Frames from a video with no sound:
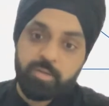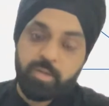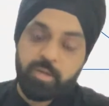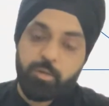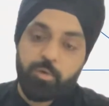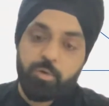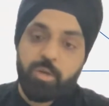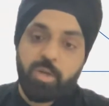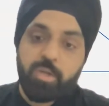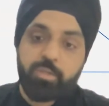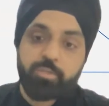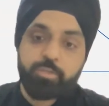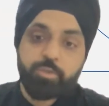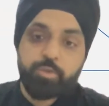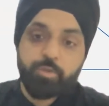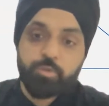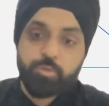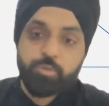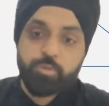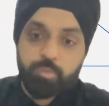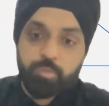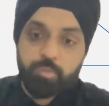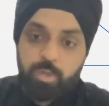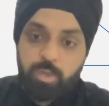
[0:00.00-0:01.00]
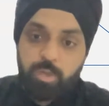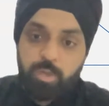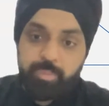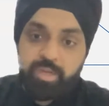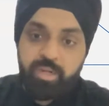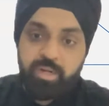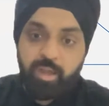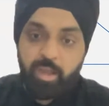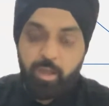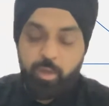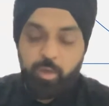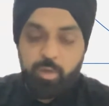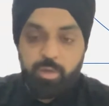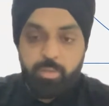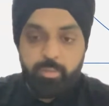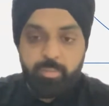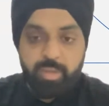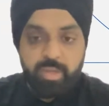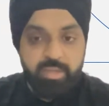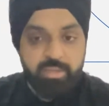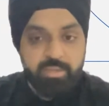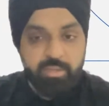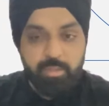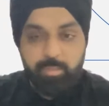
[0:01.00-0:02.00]
They don't ask you a B.Tech or a
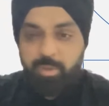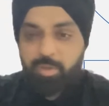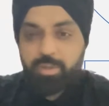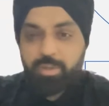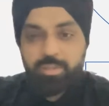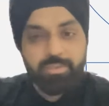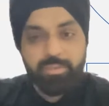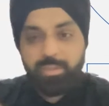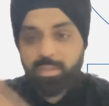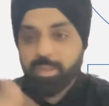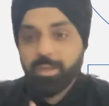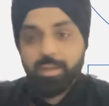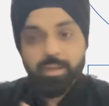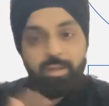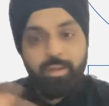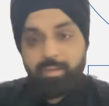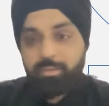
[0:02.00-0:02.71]
B.Sc, because